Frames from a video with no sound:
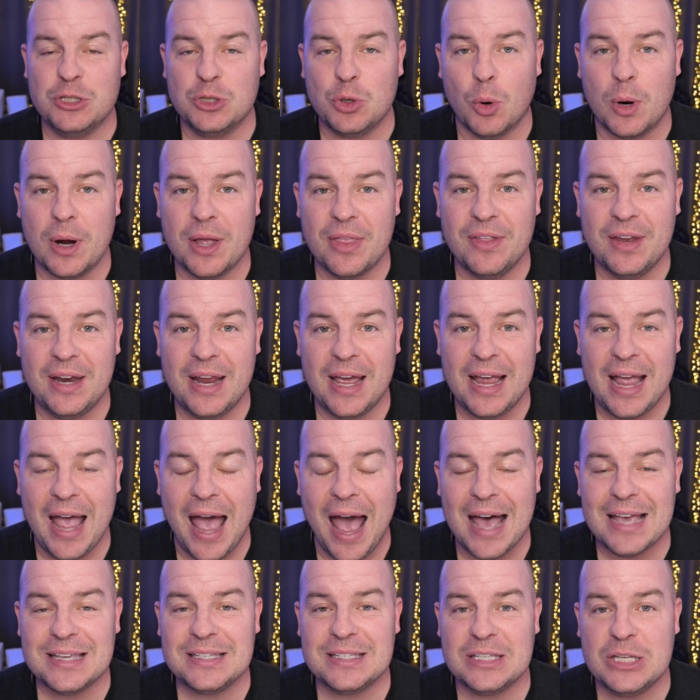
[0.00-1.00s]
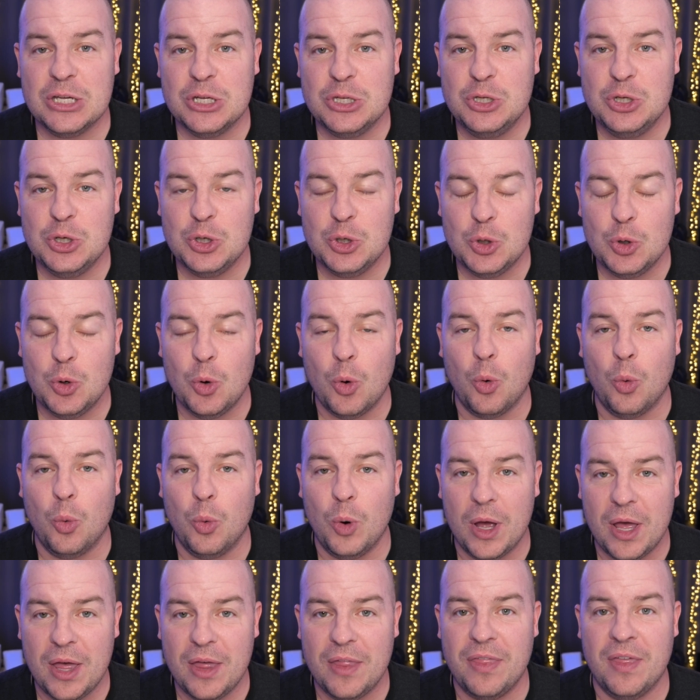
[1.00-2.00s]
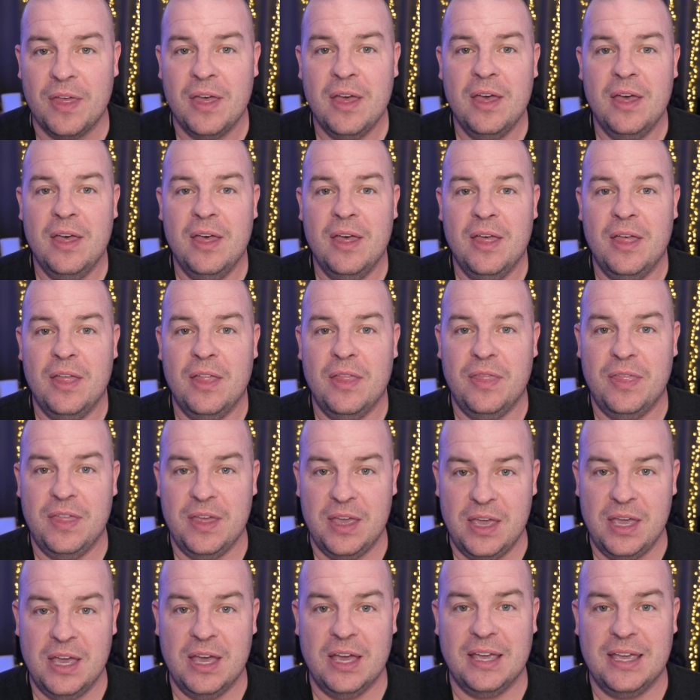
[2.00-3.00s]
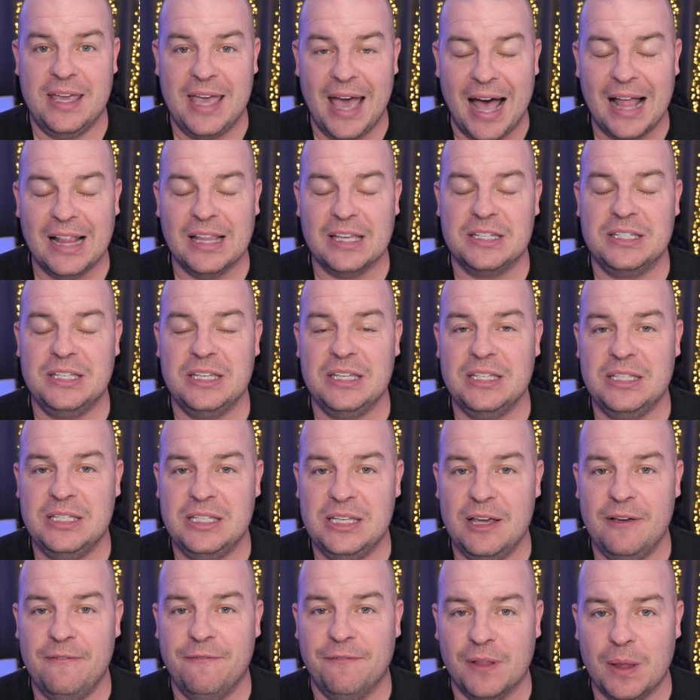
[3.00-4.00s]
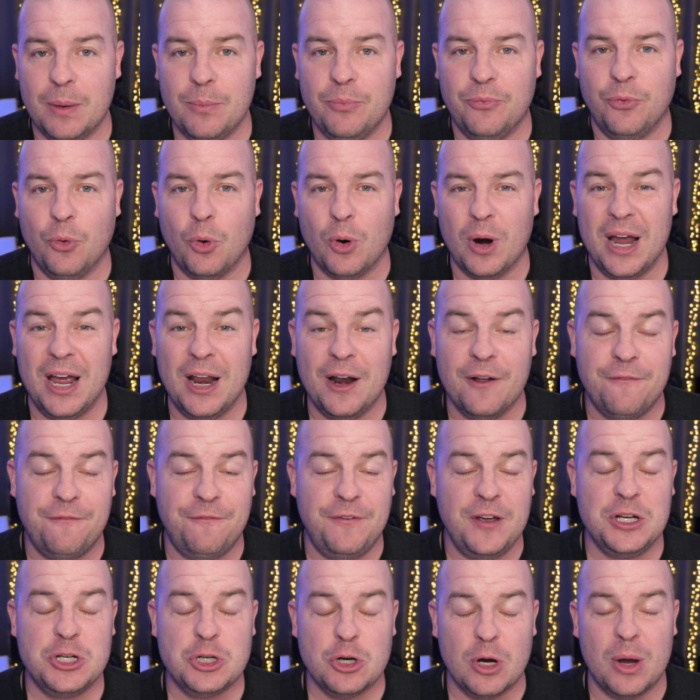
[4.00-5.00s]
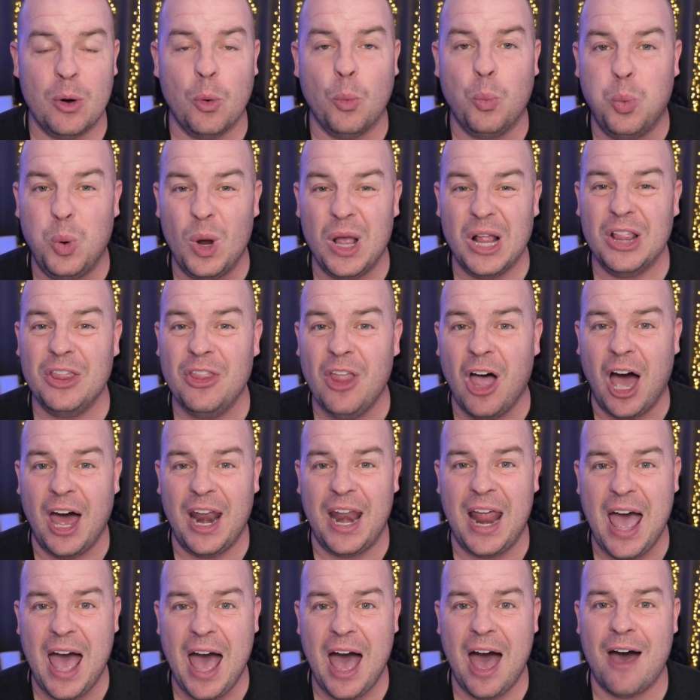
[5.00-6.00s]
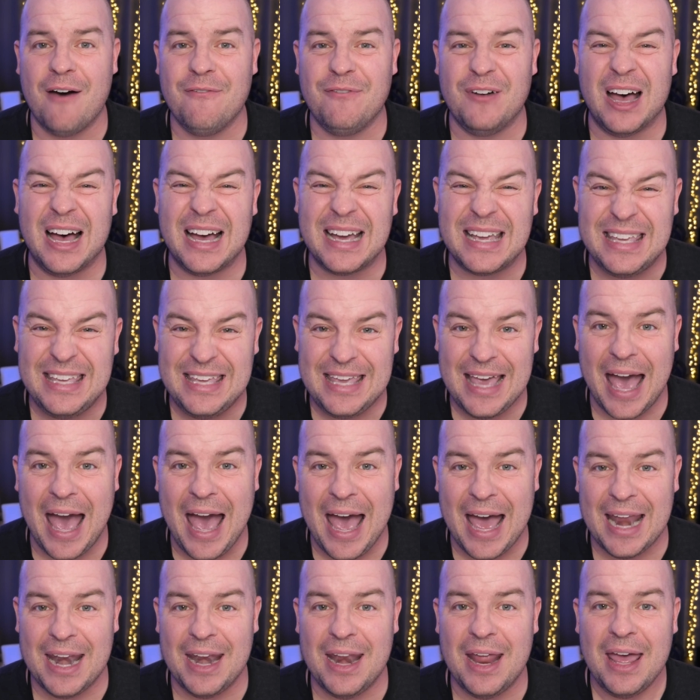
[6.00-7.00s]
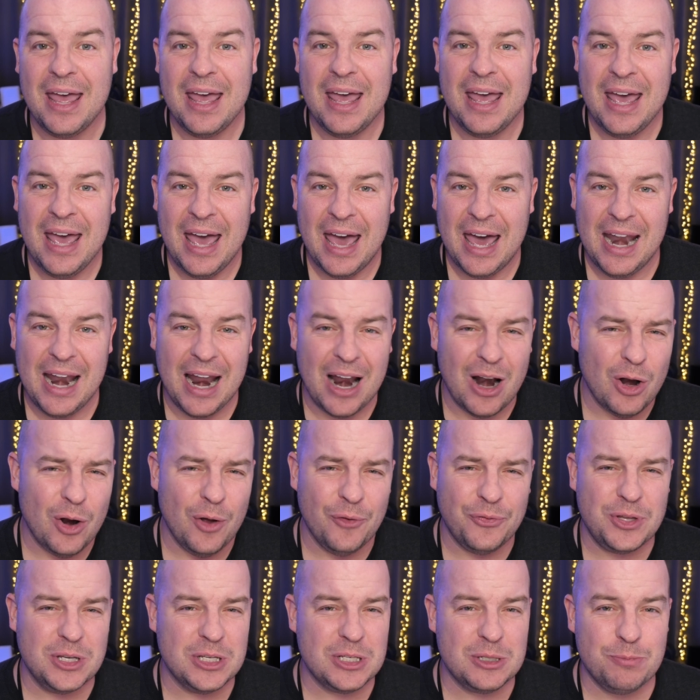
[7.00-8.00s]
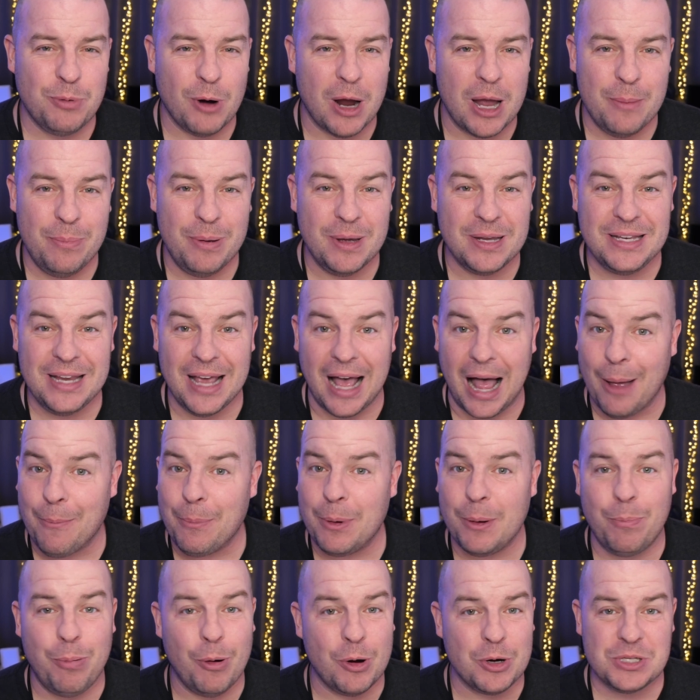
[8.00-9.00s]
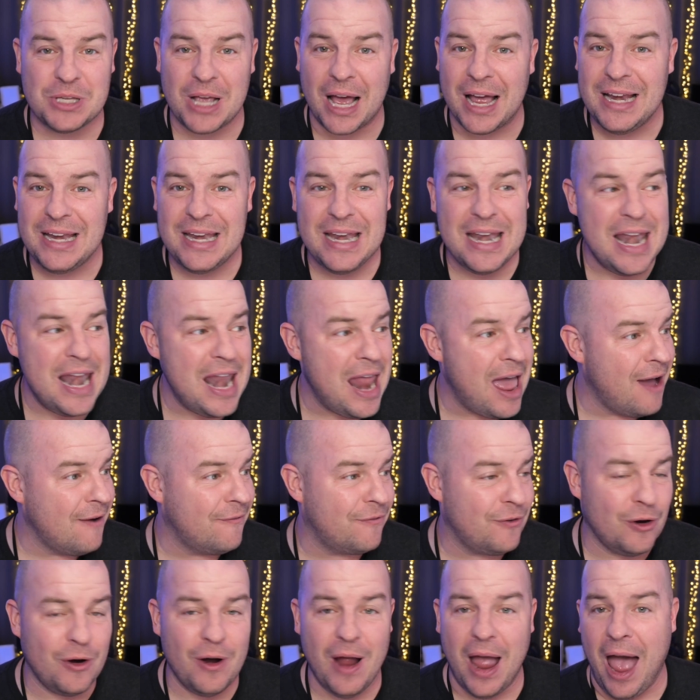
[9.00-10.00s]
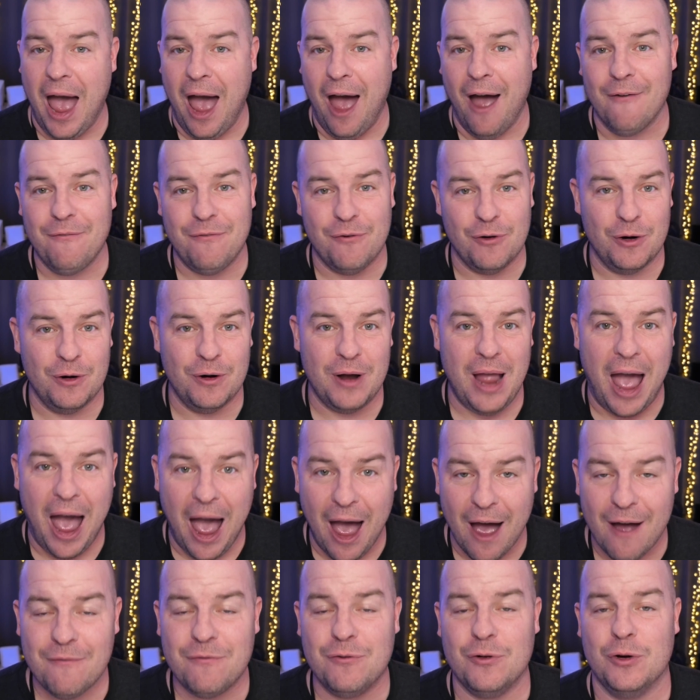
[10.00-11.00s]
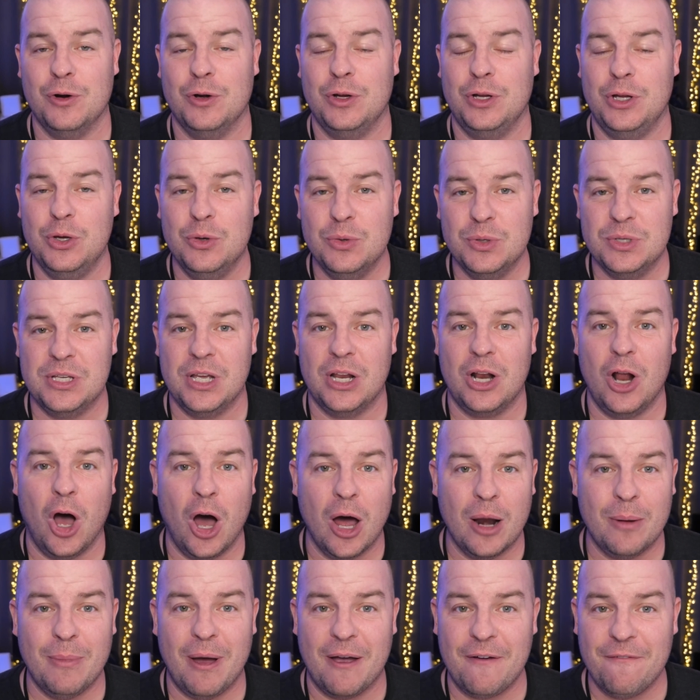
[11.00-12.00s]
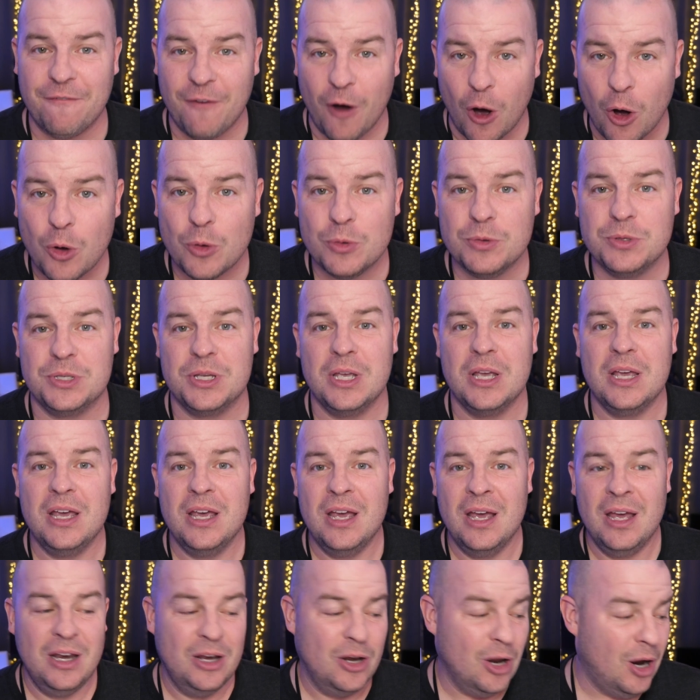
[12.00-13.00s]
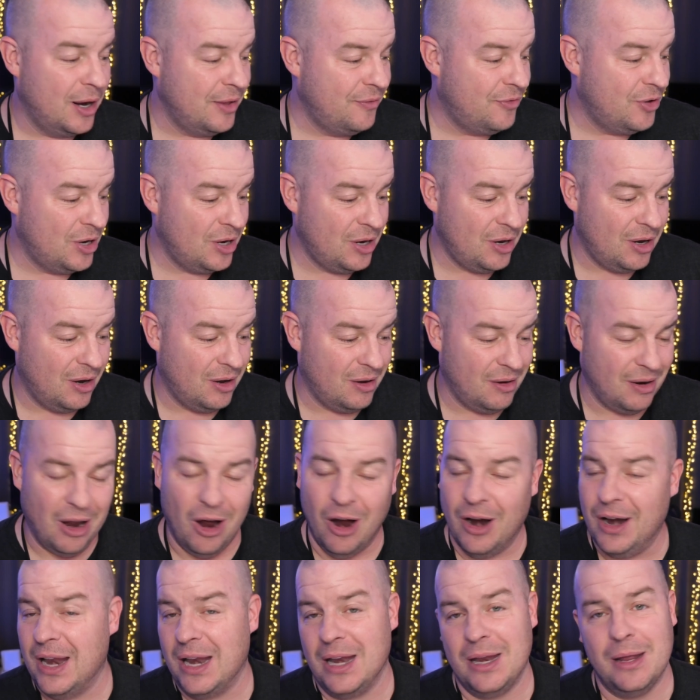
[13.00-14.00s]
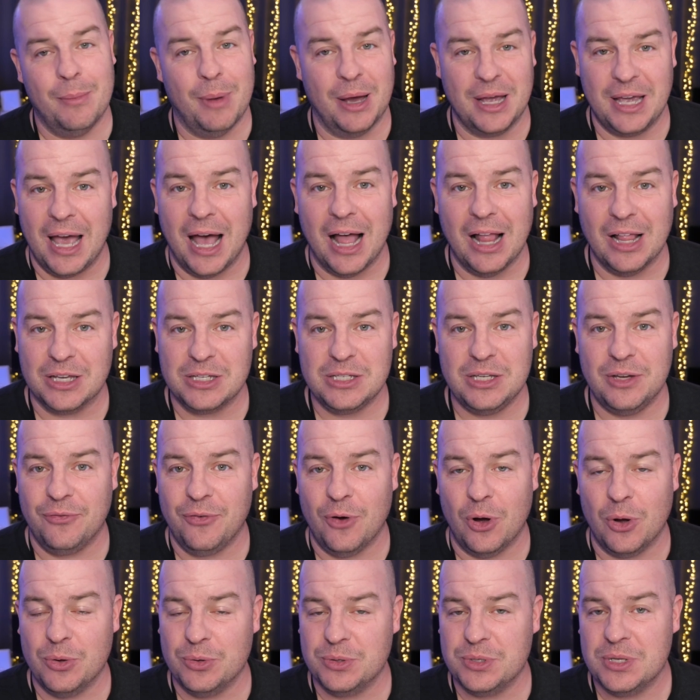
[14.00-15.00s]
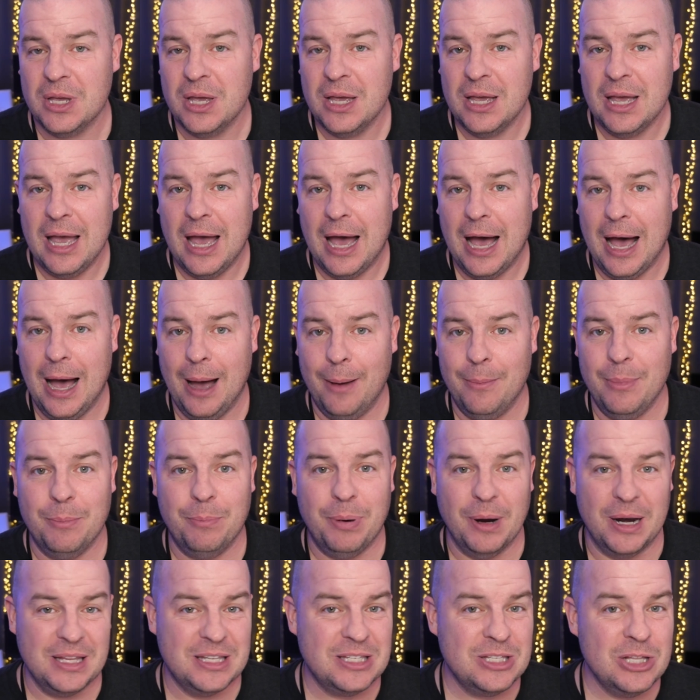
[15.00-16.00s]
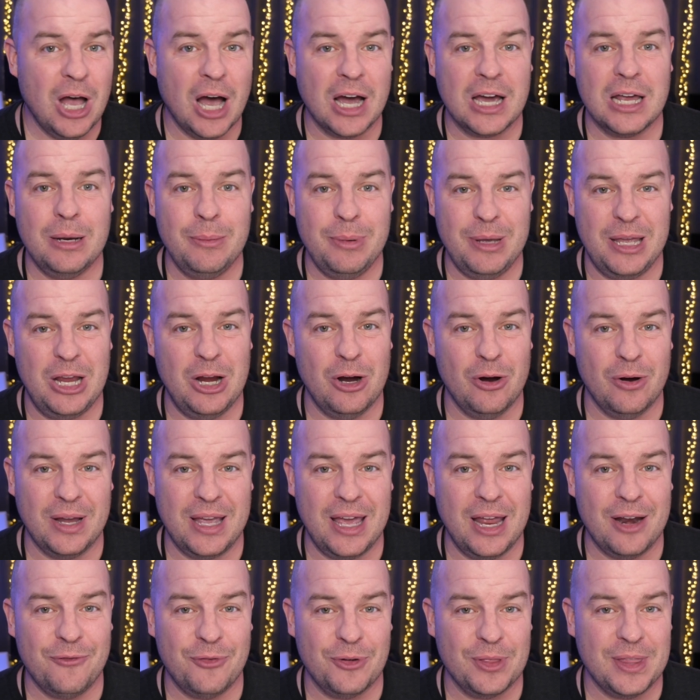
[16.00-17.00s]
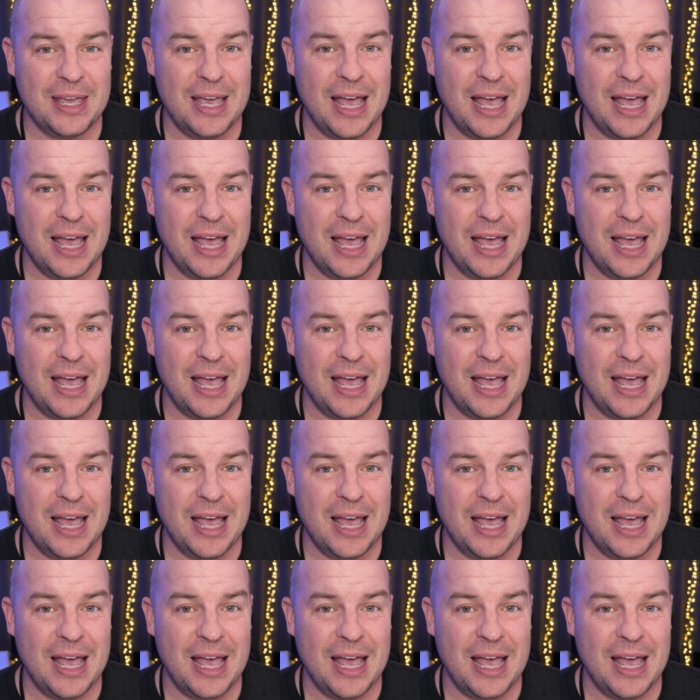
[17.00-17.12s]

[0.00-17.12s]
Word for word: story of the day has to do with the Galaxy Z Flip 4 and a feature it will not have again. And I don't know if this is probably a big deal. I'll be personal, I never, ever, ever use it on my phones not even on any of my Galaxy phones. Um, but it's not going to be here again for the